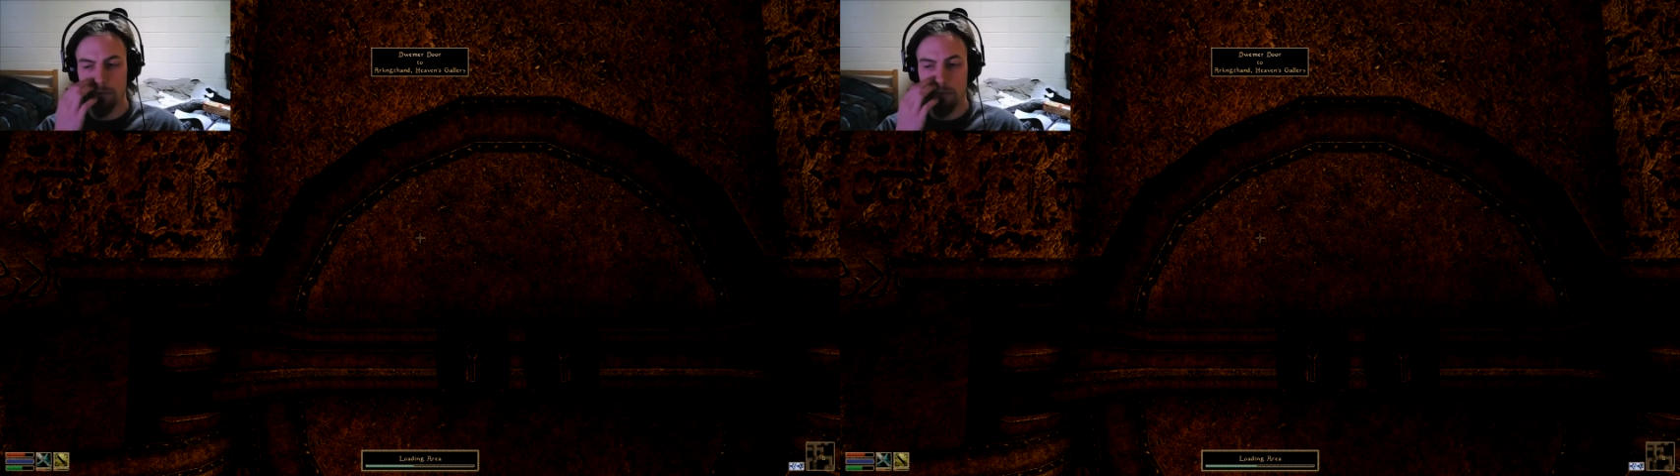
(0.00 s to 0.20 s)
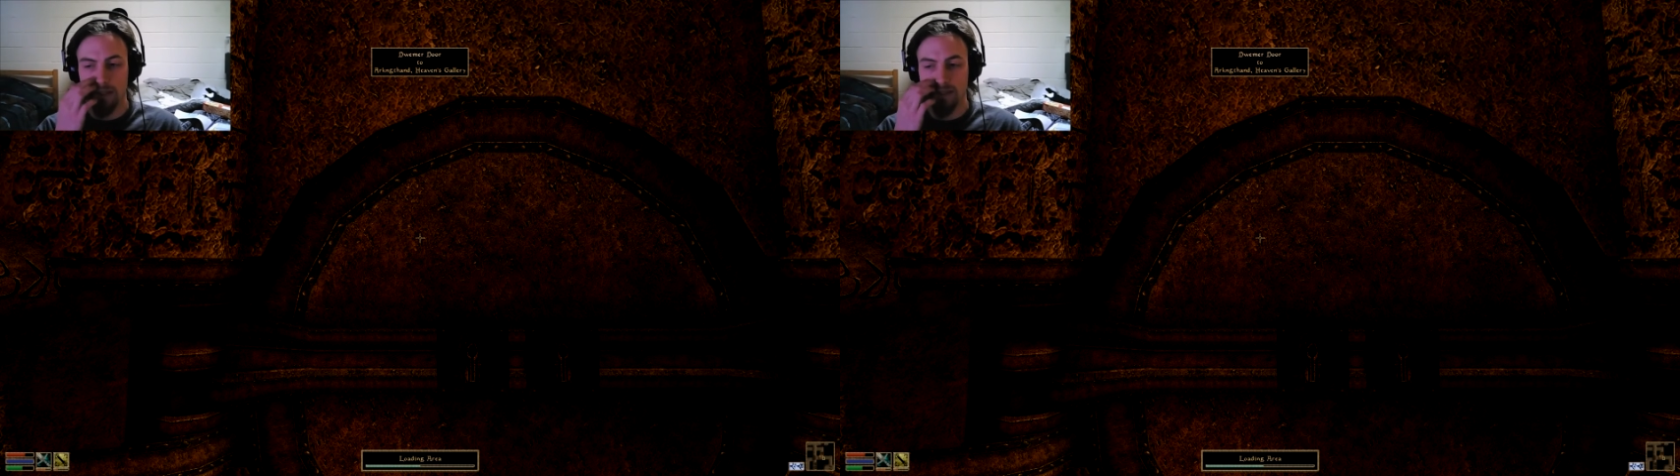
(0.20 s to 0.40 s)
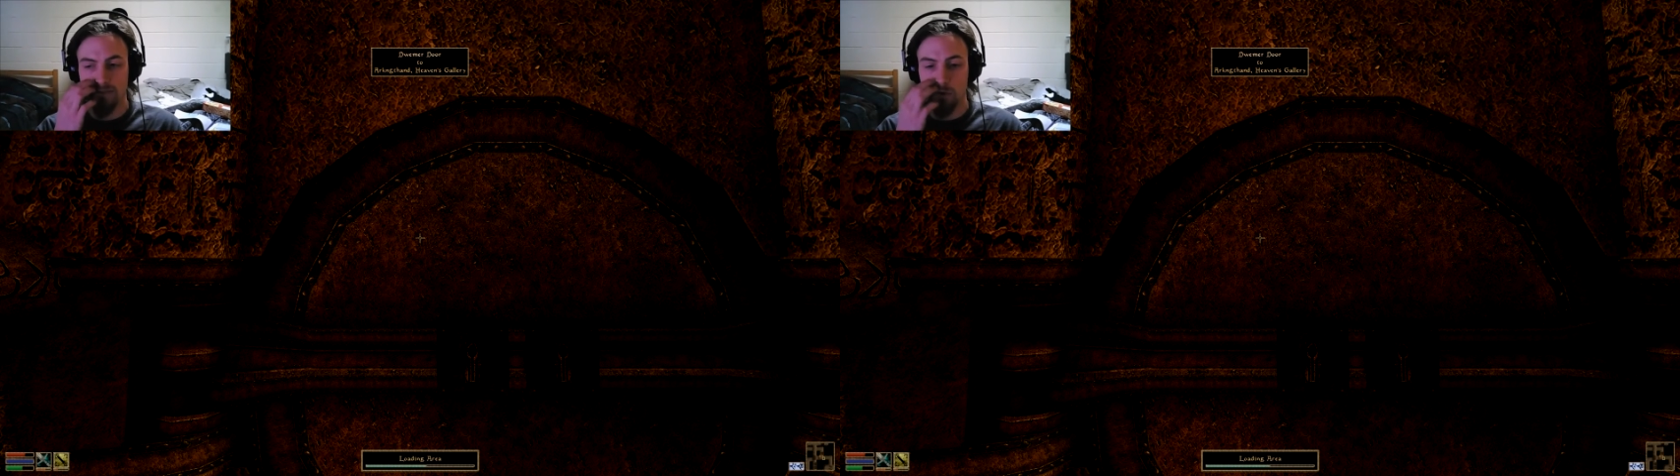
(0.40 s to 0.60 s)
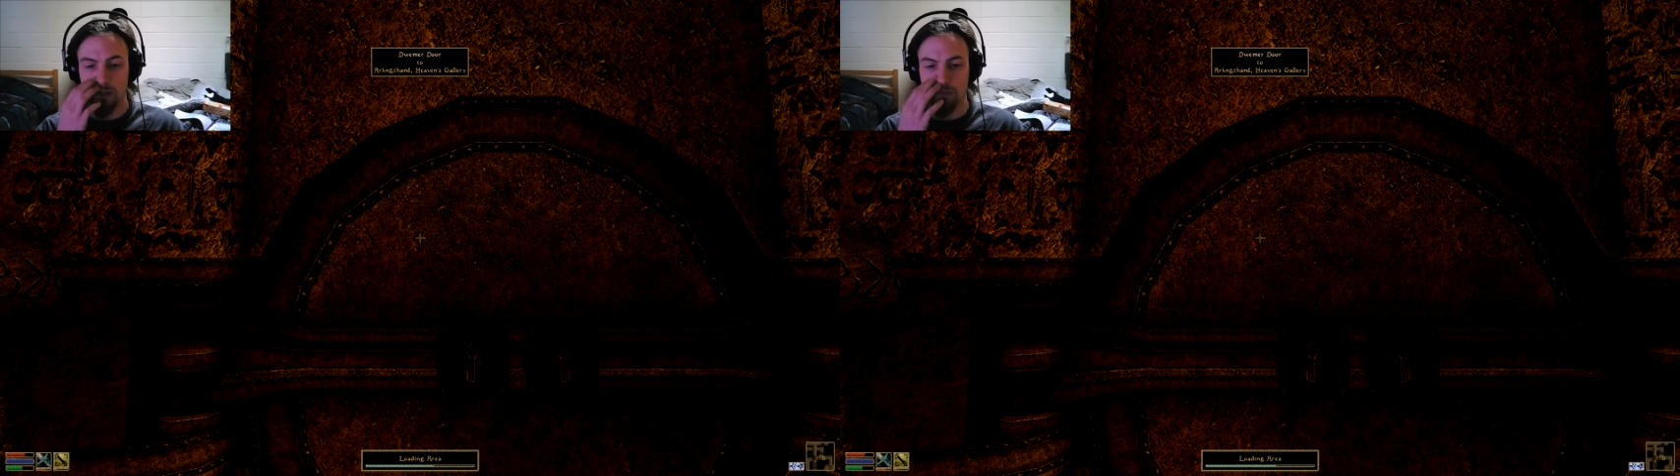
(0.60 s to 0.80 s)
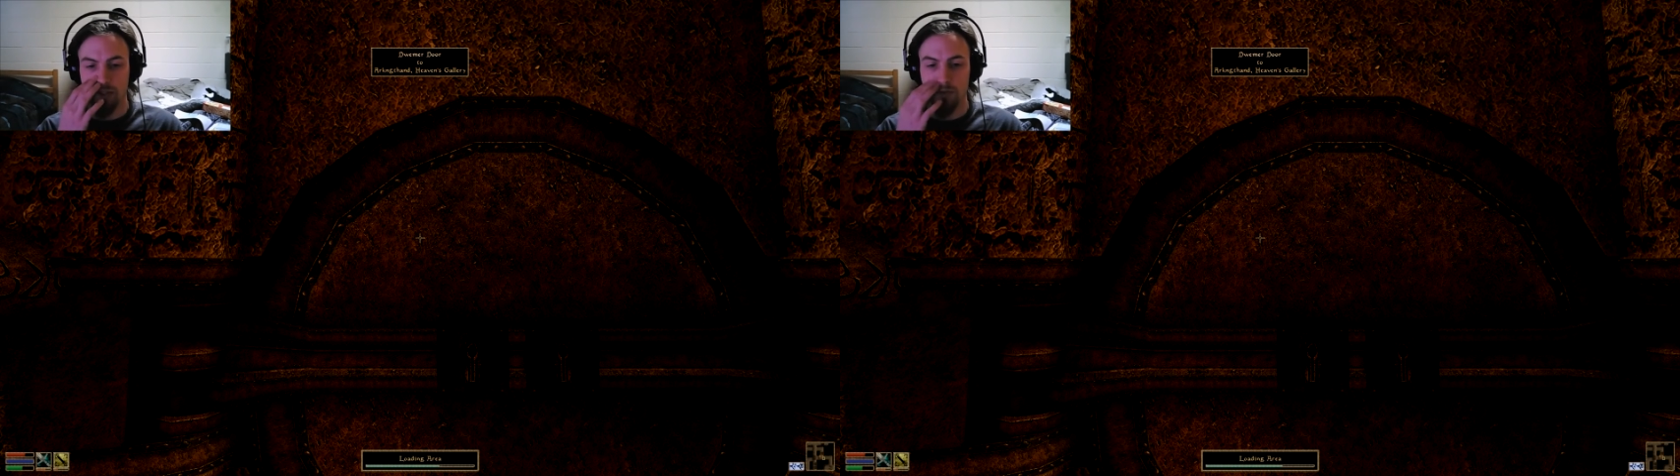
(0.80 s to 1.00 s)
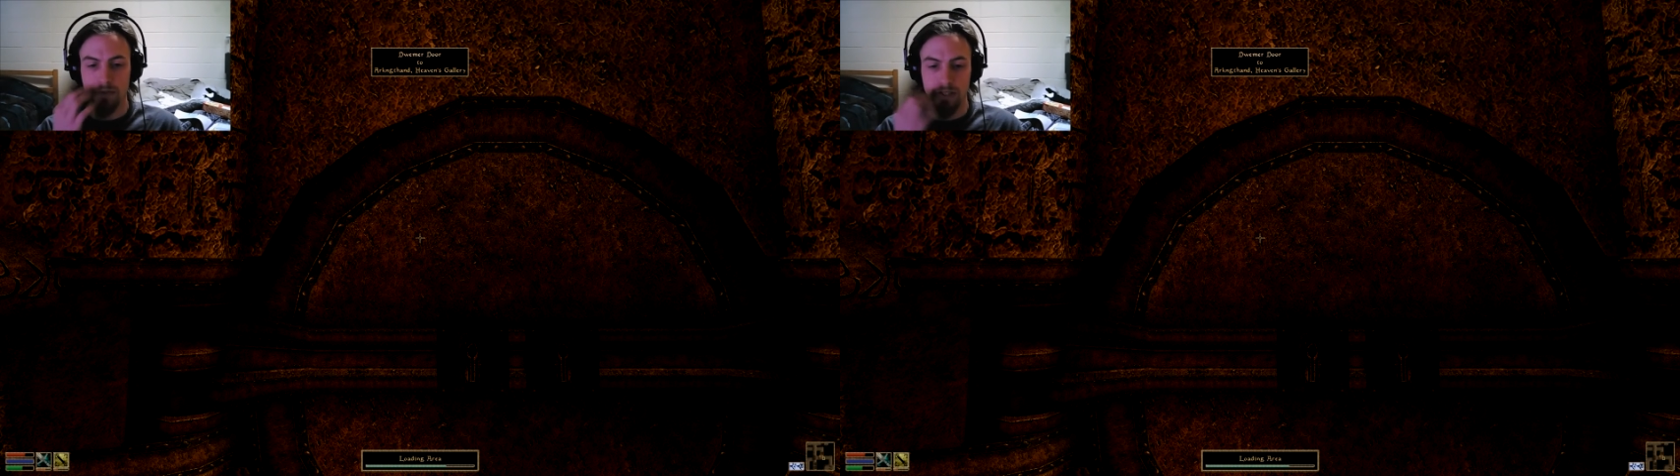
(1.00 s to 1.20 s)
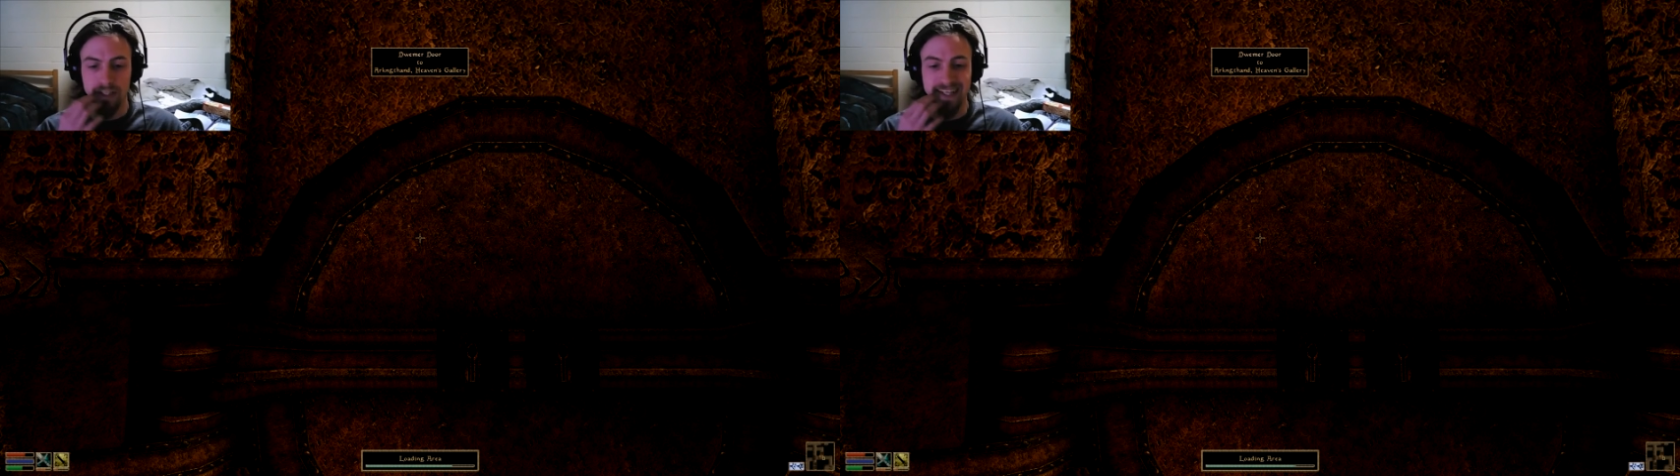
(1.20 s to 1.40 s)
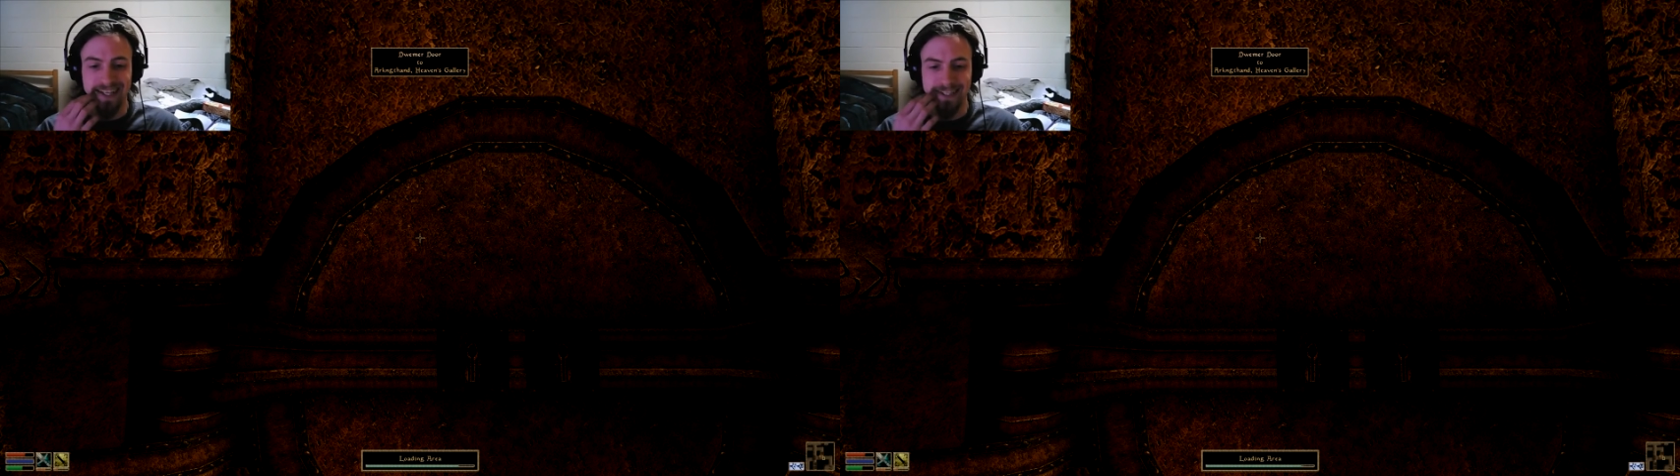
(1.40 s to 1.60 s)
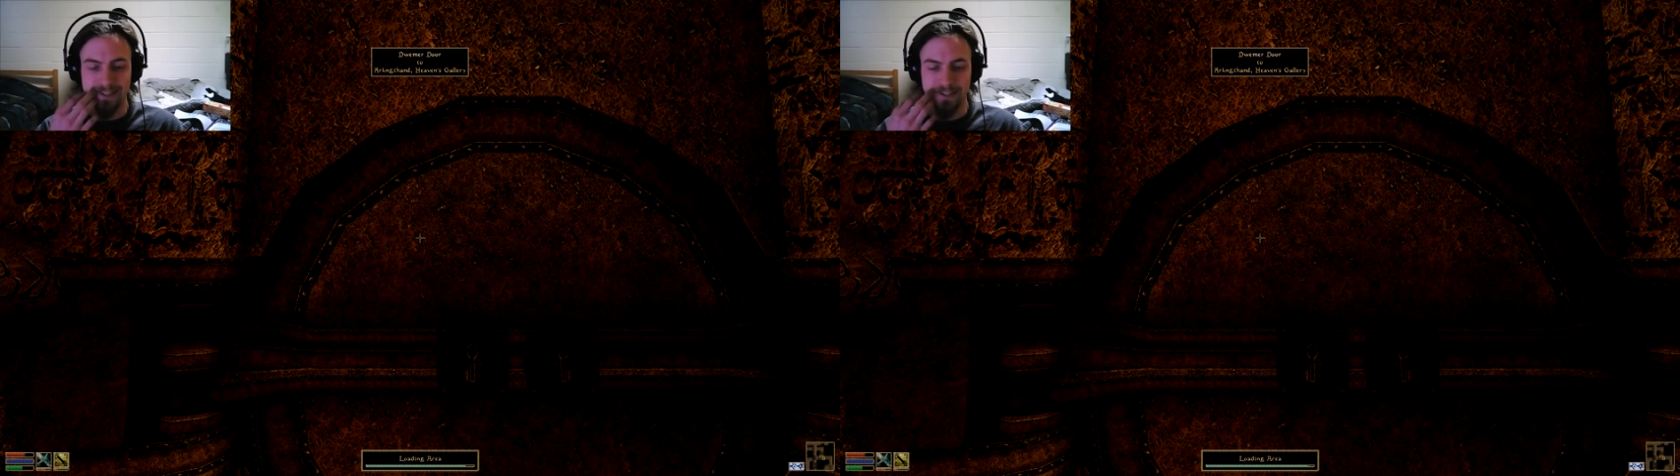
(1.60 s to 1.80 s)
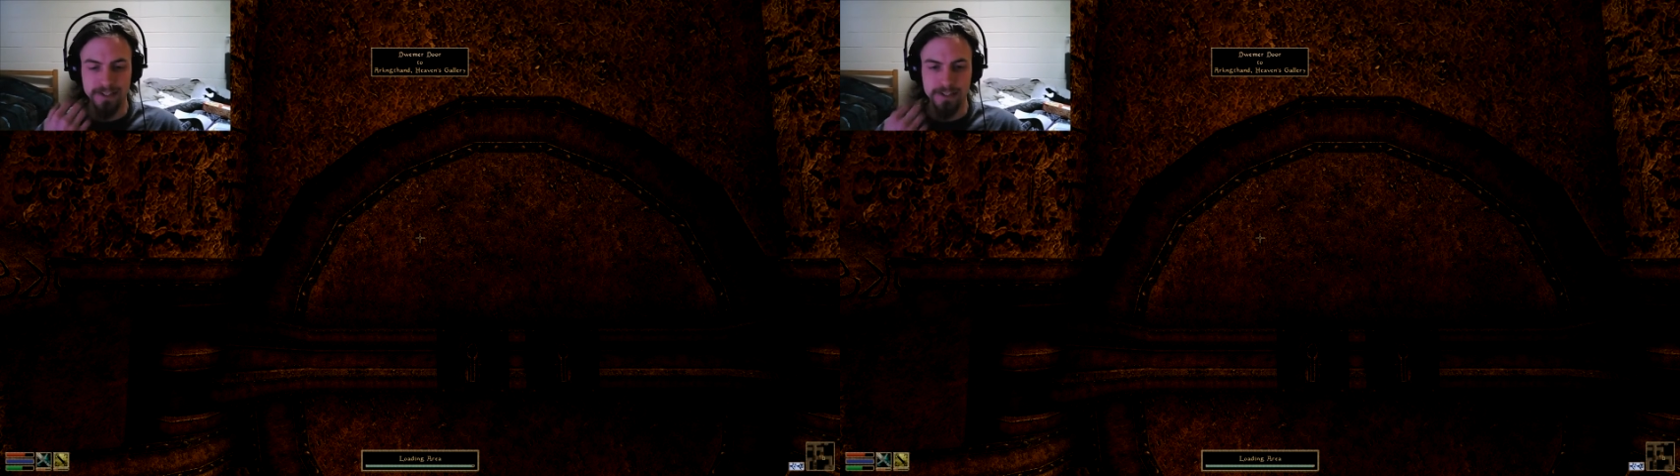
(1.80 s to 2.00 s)
it's for a computer
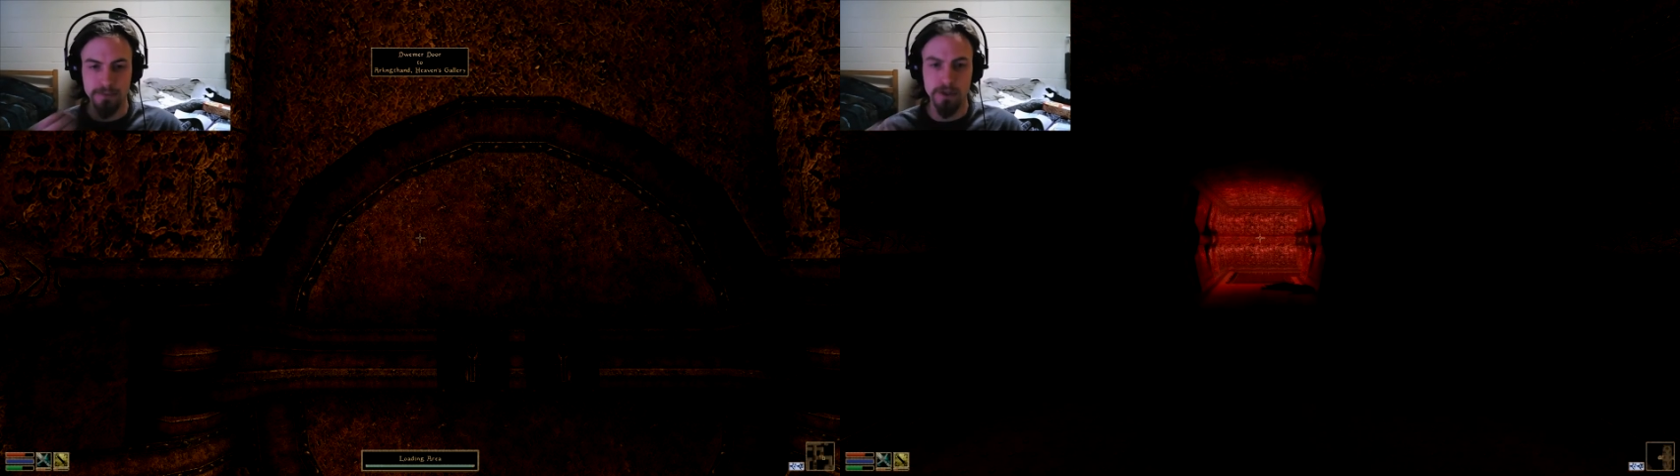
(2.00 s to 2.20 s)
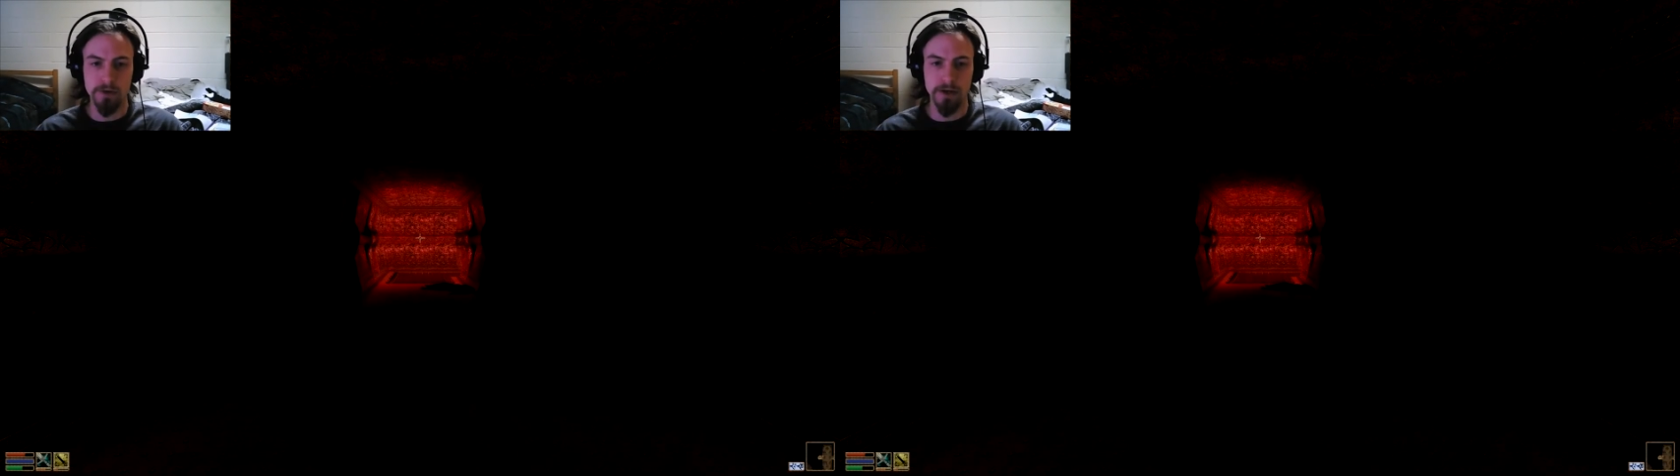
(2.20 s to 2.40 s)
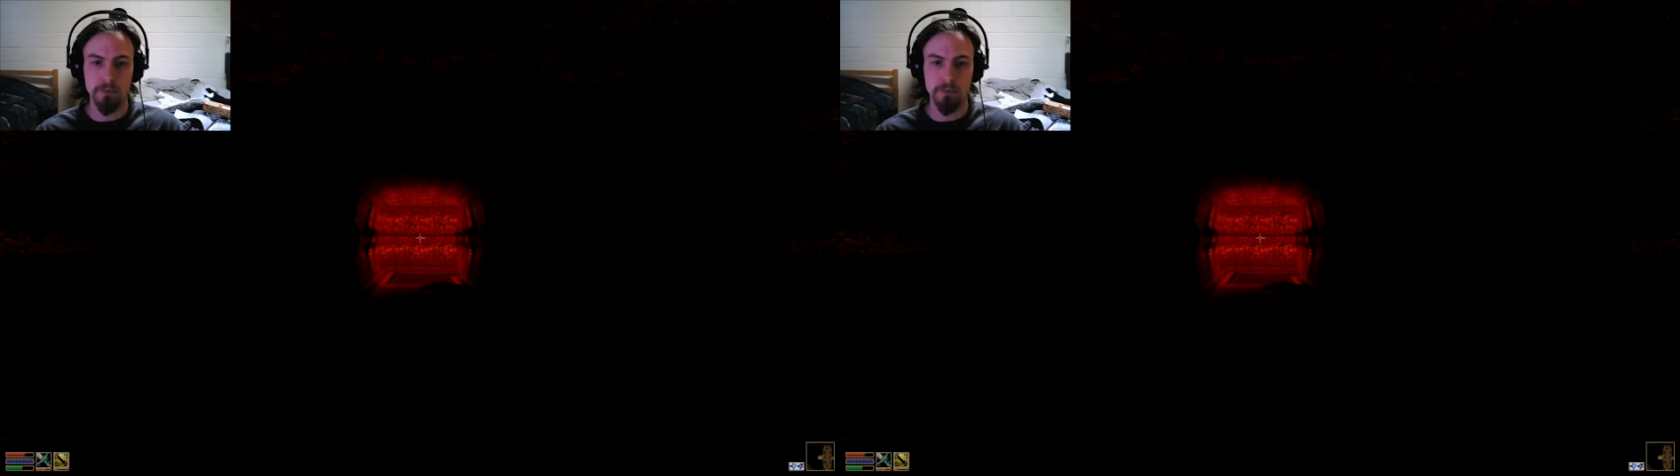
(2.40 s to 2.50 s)
class, it needs a program.